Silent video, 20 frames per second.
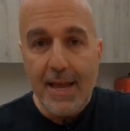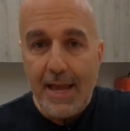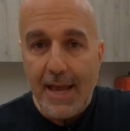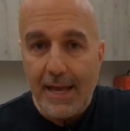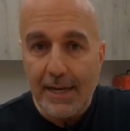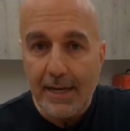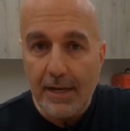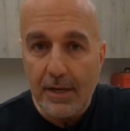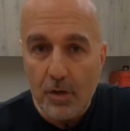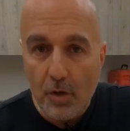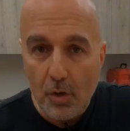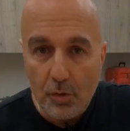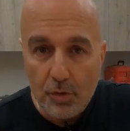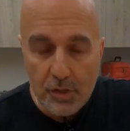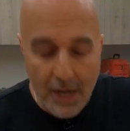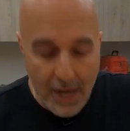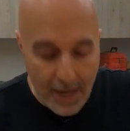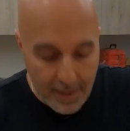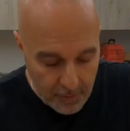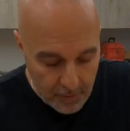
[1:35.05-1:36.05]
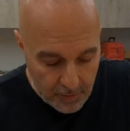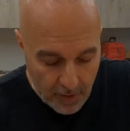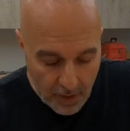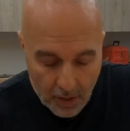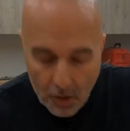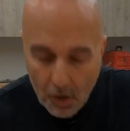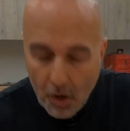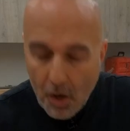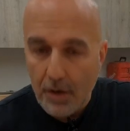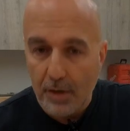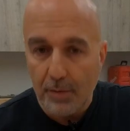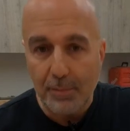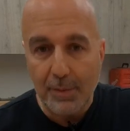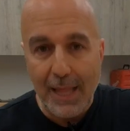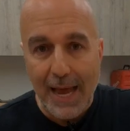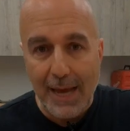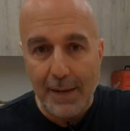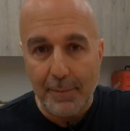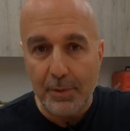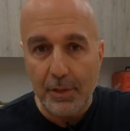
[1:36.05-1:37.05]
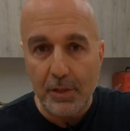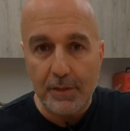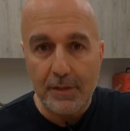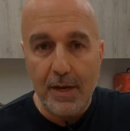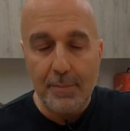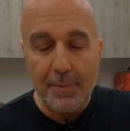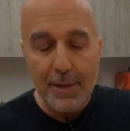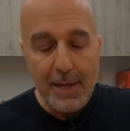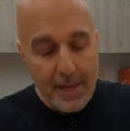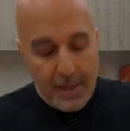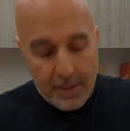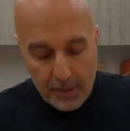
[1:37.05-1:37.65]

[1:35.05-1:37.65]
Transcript: and in no time you've got a lot of black buildup.